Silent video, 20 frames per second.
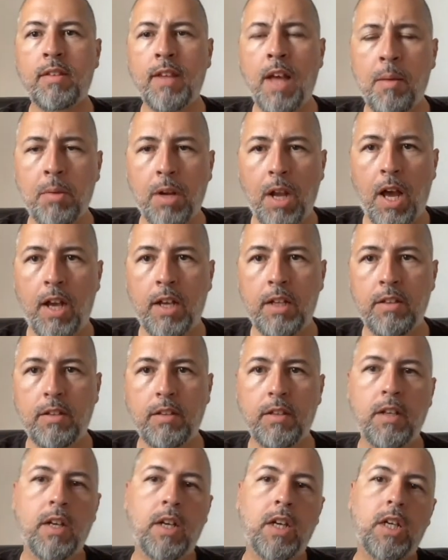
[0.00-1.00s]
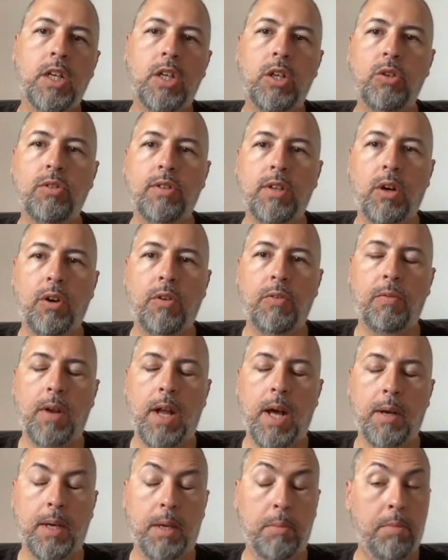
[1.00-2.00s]
some clients use our
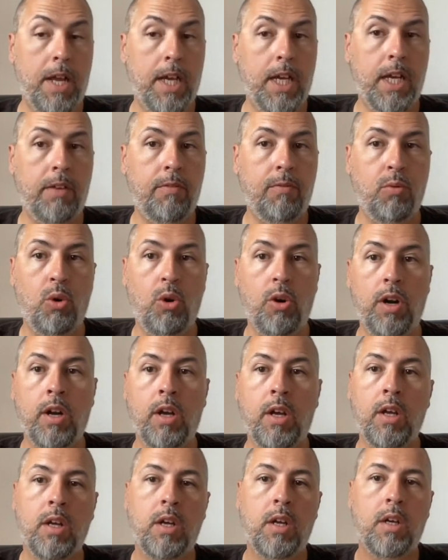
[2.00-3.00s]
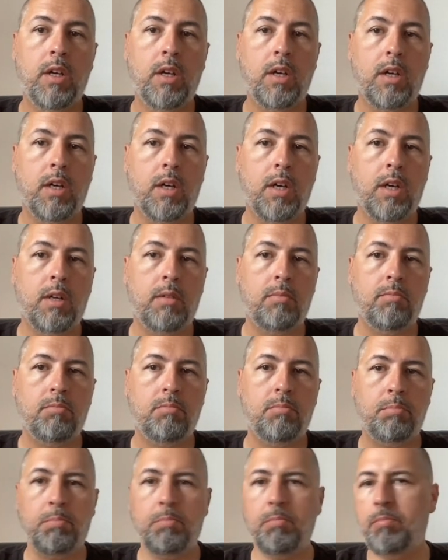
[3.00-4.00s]
plug plugin for uh,
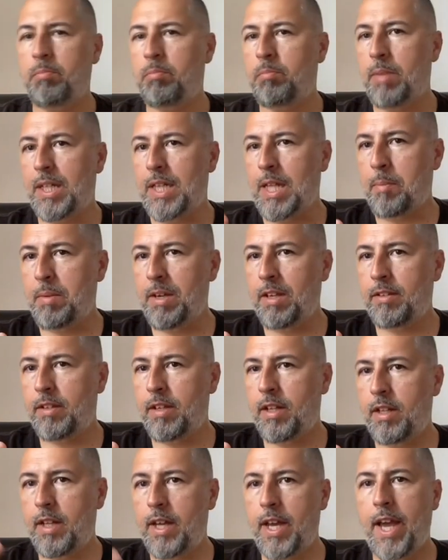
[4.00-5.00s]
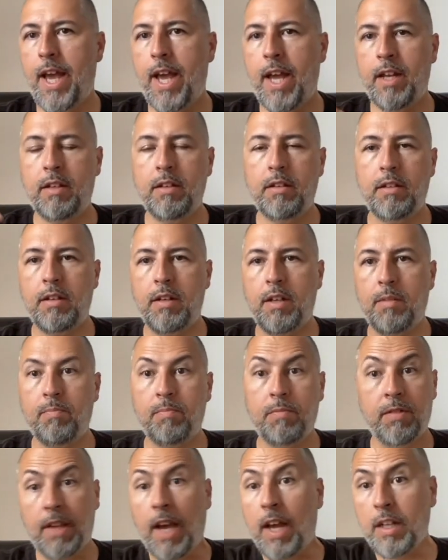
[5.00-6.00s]
Metapixel and uh,
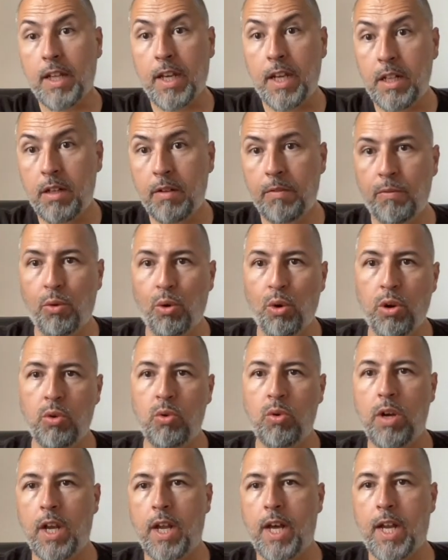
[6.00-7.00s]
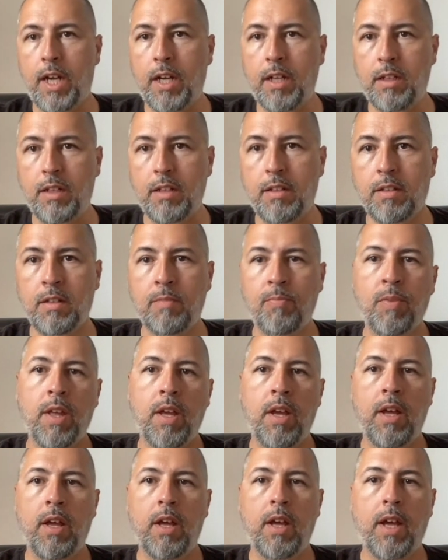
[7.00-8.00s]
Site Kit for Google Analytics.
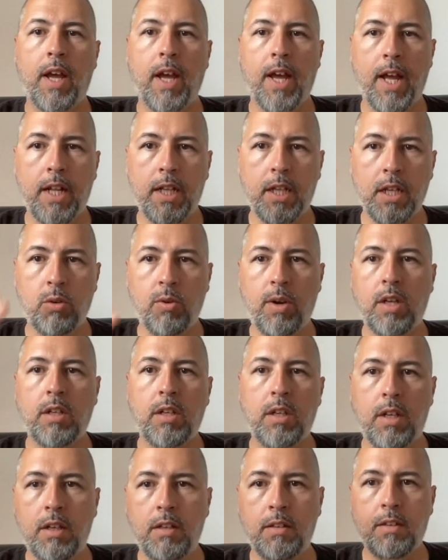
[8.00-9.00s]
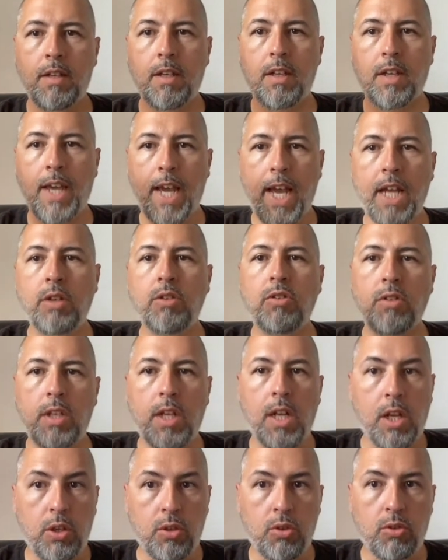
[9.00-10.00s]
And the question is, can you
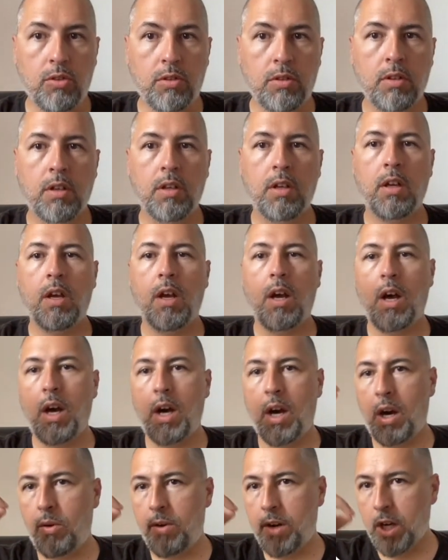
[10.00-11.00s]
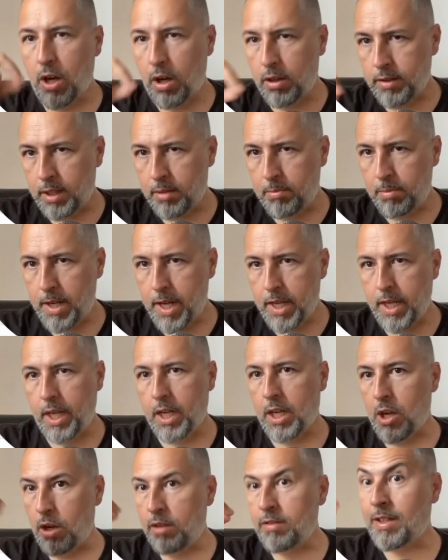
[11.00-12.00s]
still use our constant
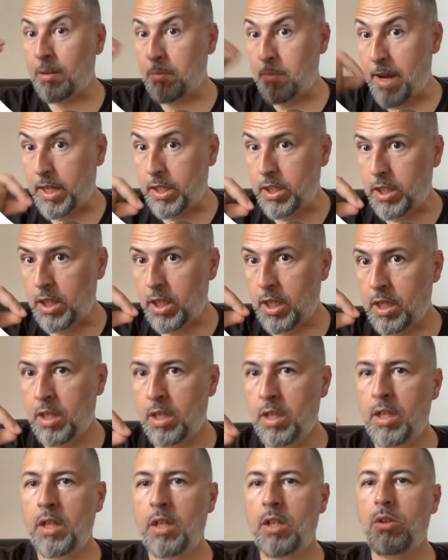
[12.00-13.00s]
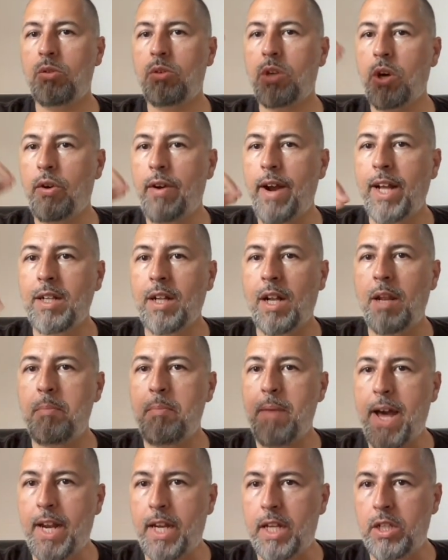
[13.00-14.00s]
plugin, ConsentMagic, to
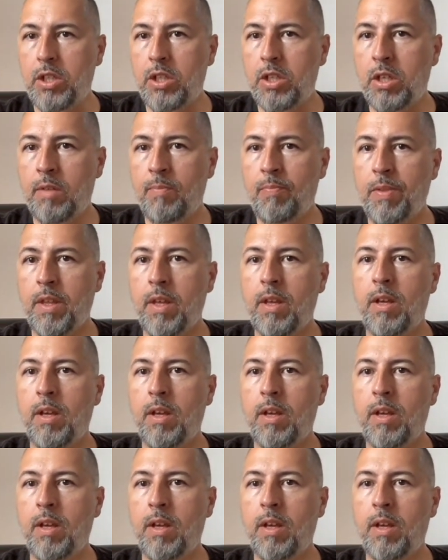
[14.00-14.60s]
correctly manage